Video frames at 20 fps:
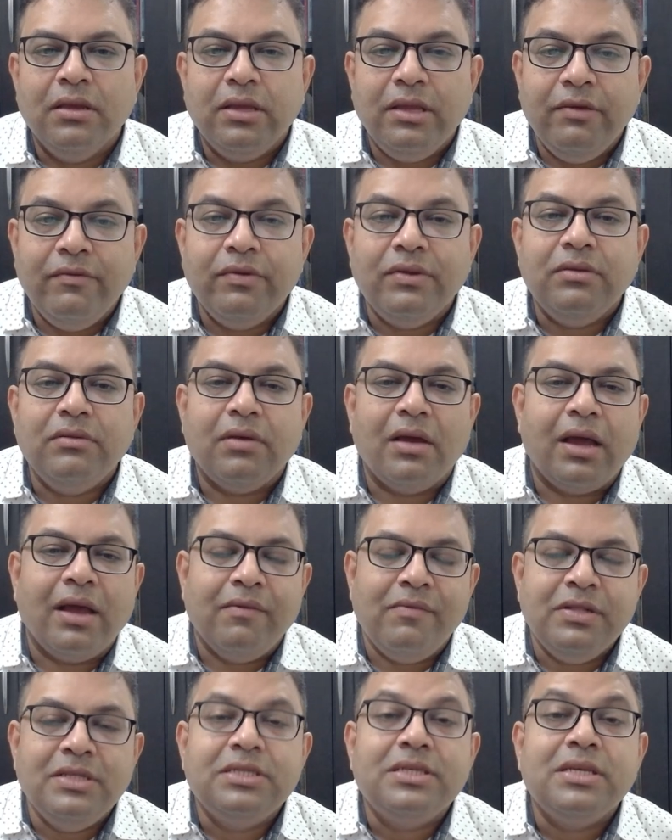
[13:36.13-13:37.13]
Even I
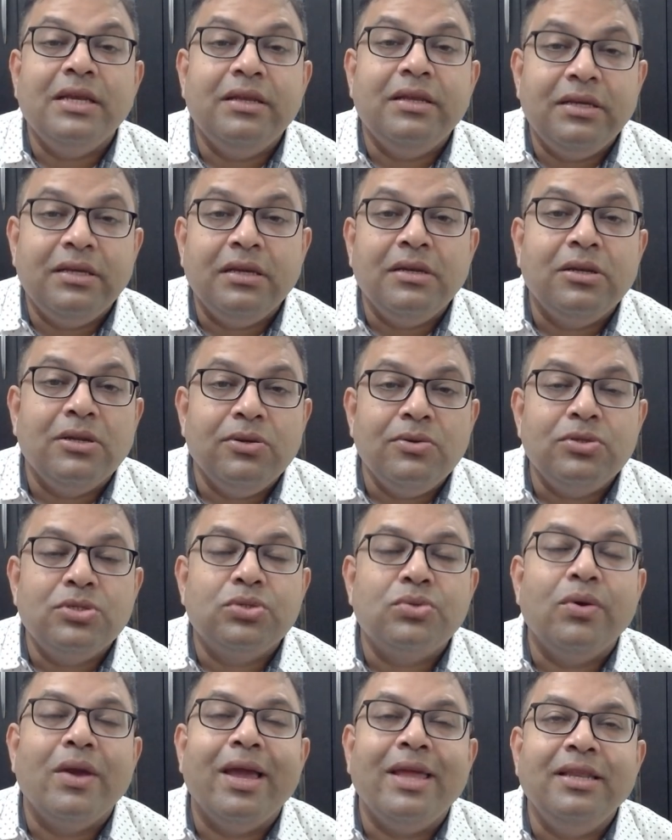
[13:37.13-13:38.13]
will say it includes
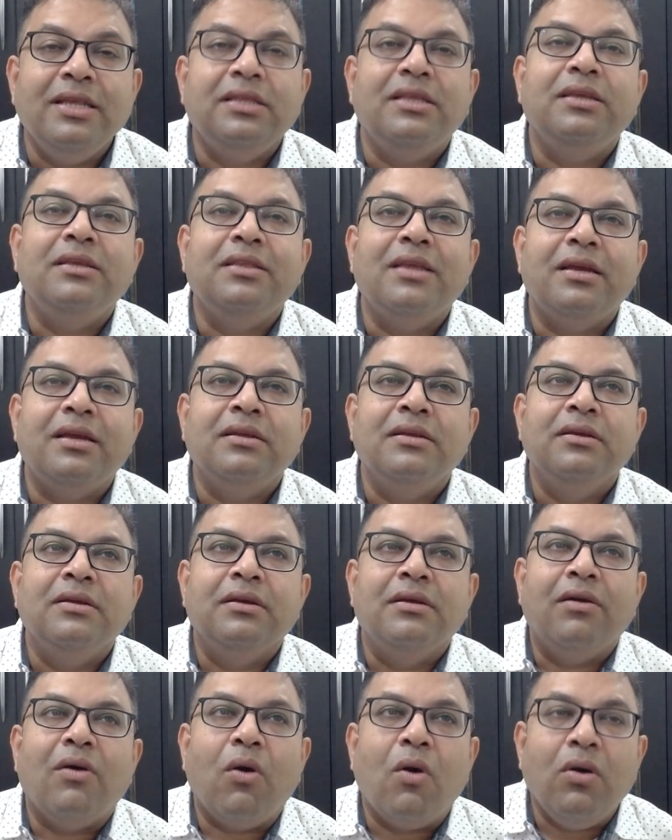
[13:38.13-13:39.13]
to anything that
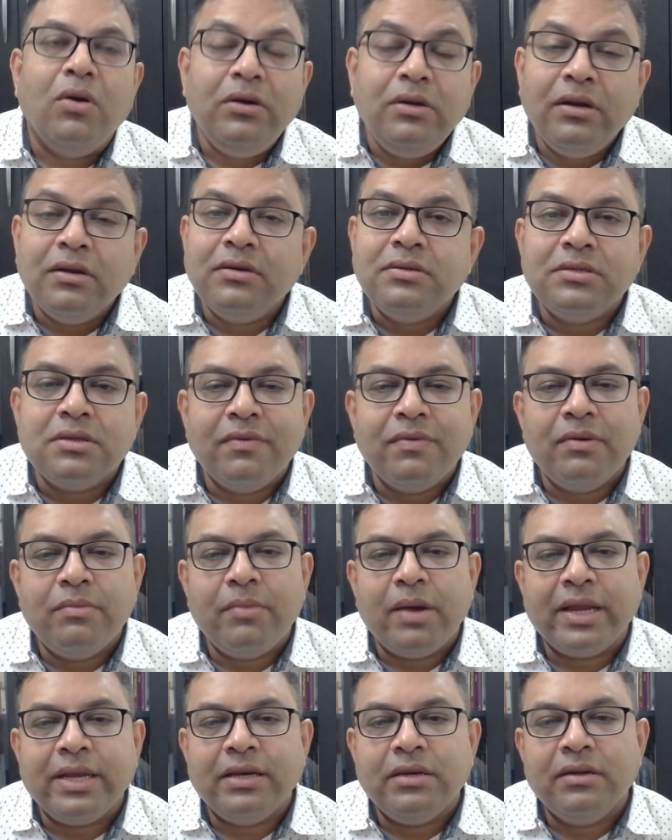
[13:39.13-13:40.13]
alters our
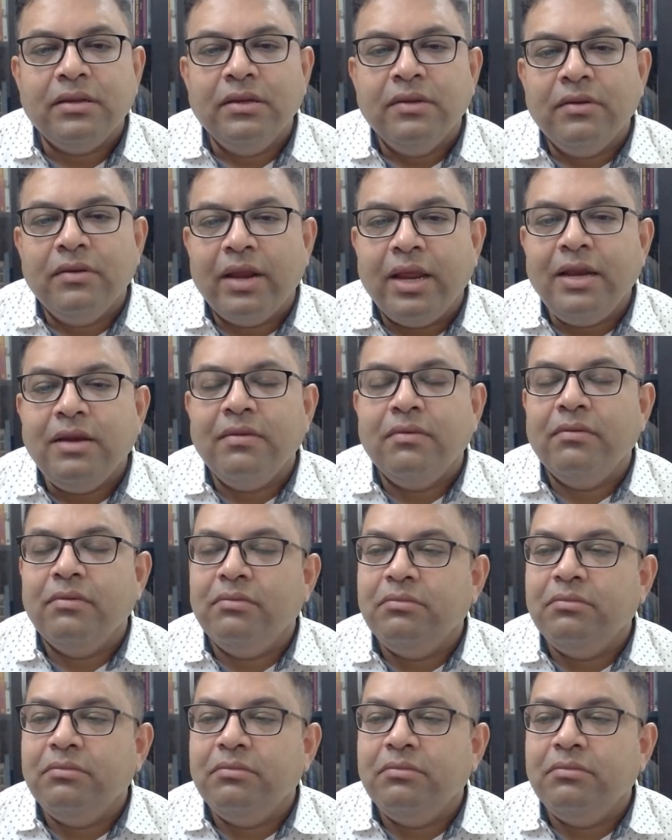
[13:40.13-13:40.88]
mind, right?